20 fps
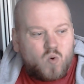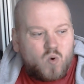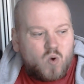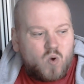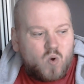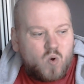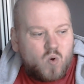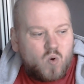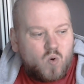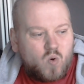
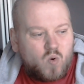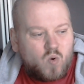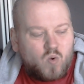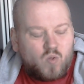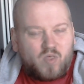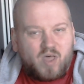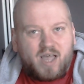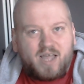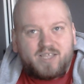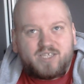Oh,
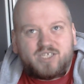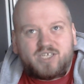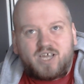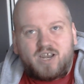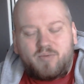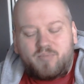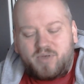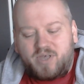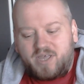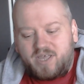that's
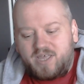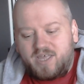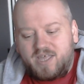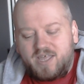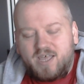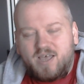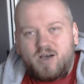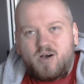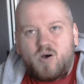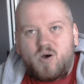gonna
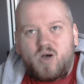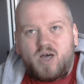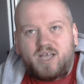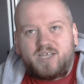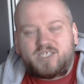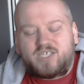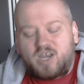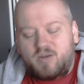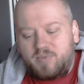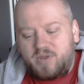
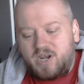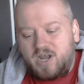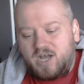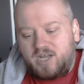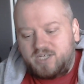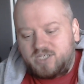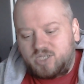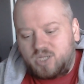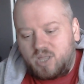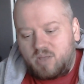be
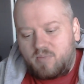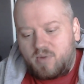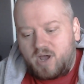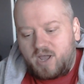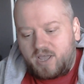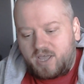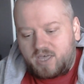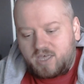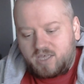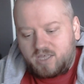nice on the
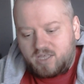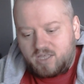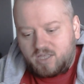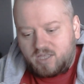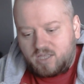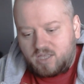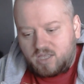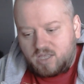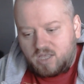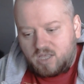mic.
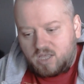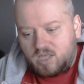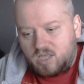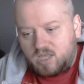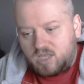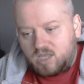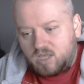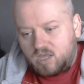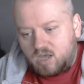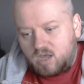
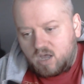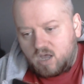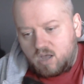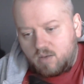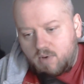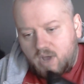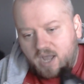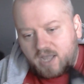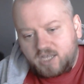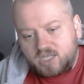
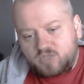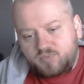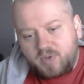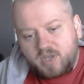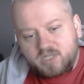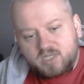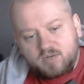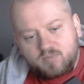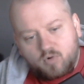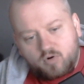I
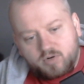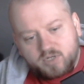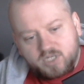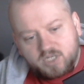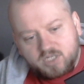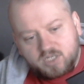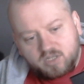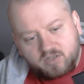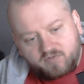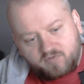expected more
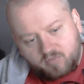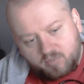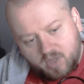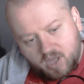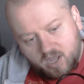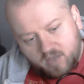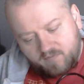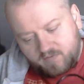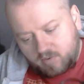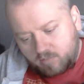resistance from
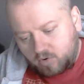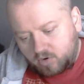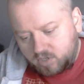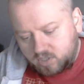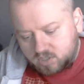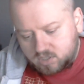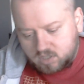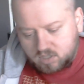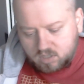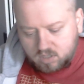that, if I'm
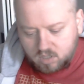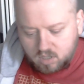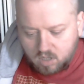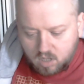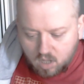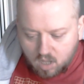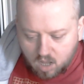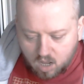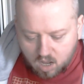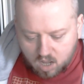honest.
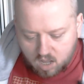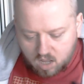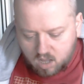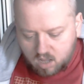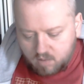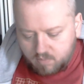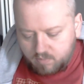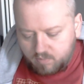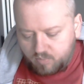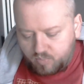
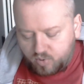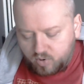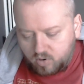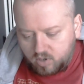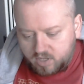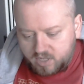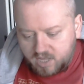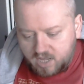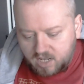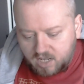
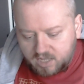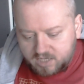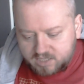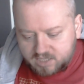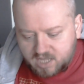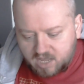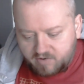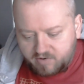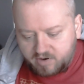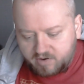But yeah, let's
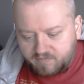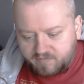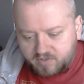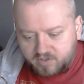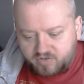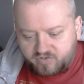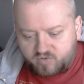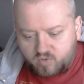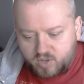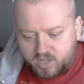get rid of
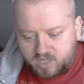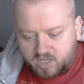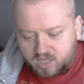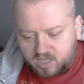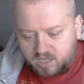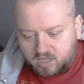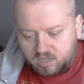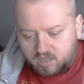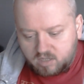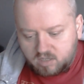the
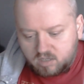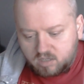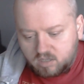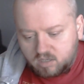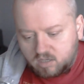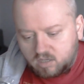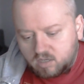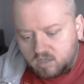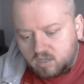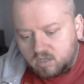squeaky,
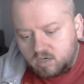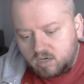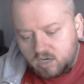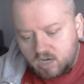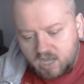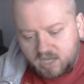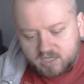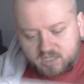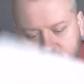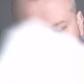
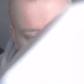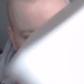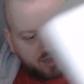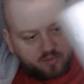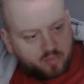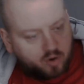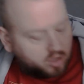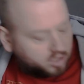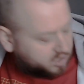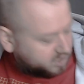nasty
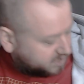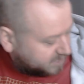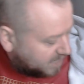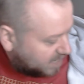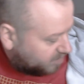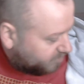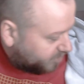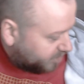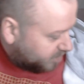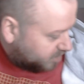
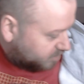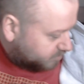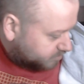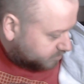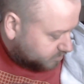polystyrene.